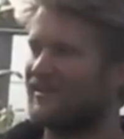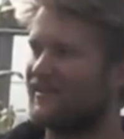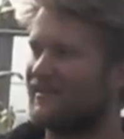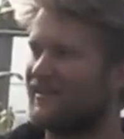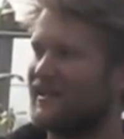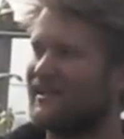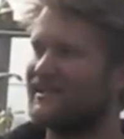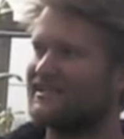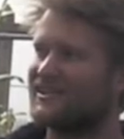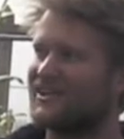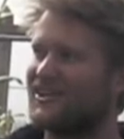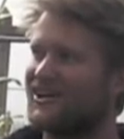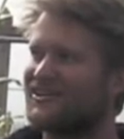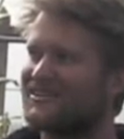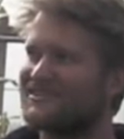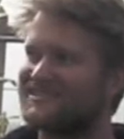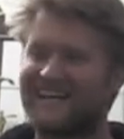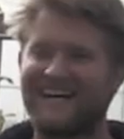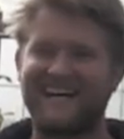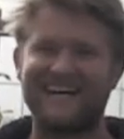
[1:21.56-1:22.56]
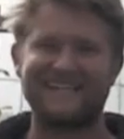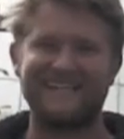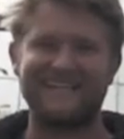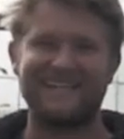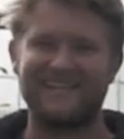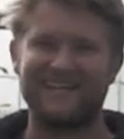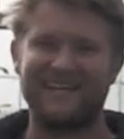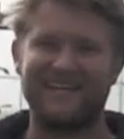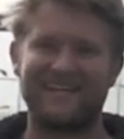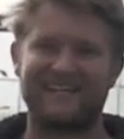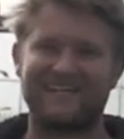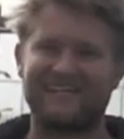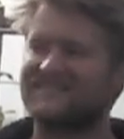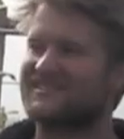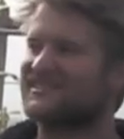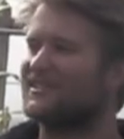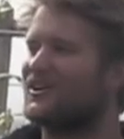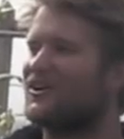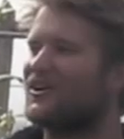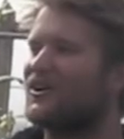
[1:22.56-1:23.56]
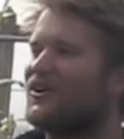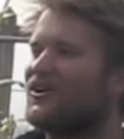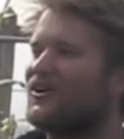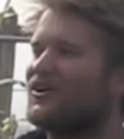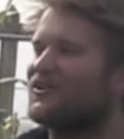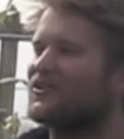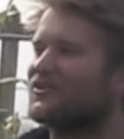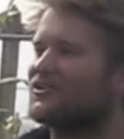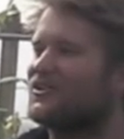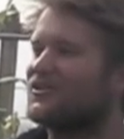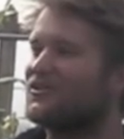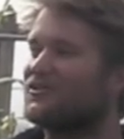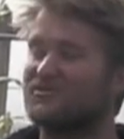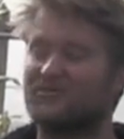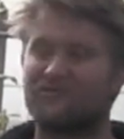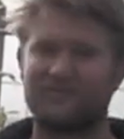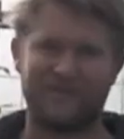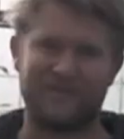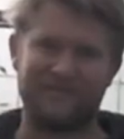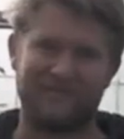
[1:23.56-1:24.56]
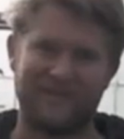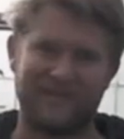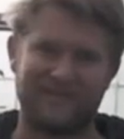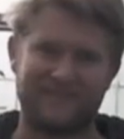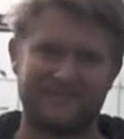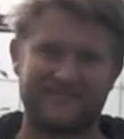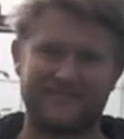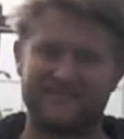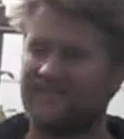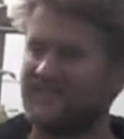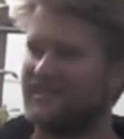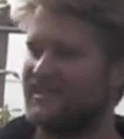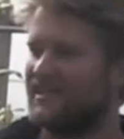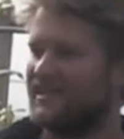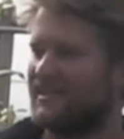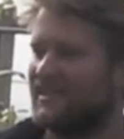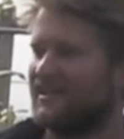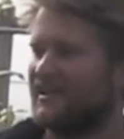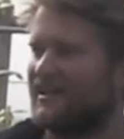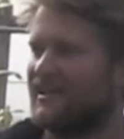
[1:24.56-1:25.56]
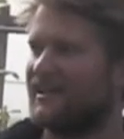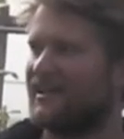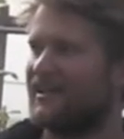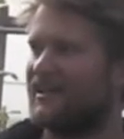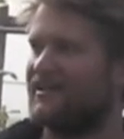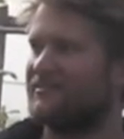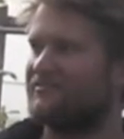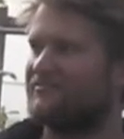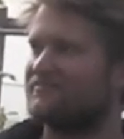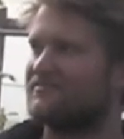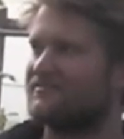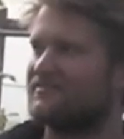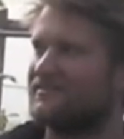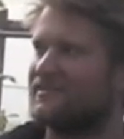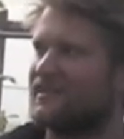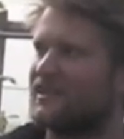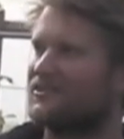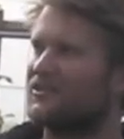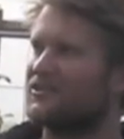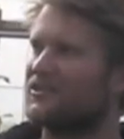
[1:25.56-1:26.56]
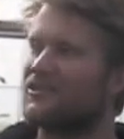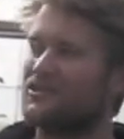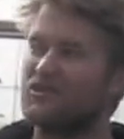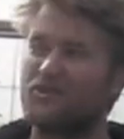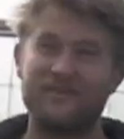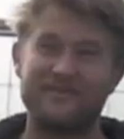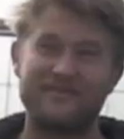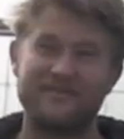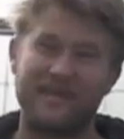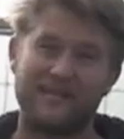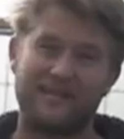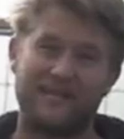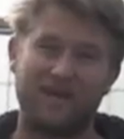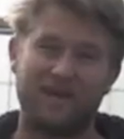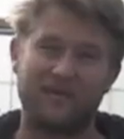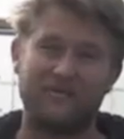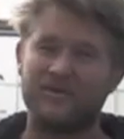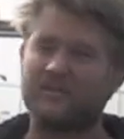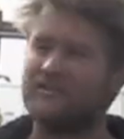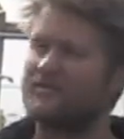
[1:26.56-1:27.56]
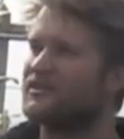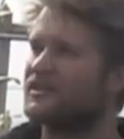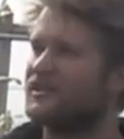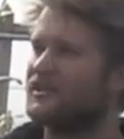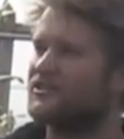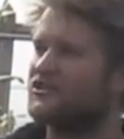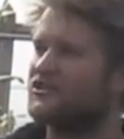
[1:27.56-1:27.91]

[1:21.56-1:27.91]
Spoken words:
These long dangly things are called runner beans. Now they're not always that common in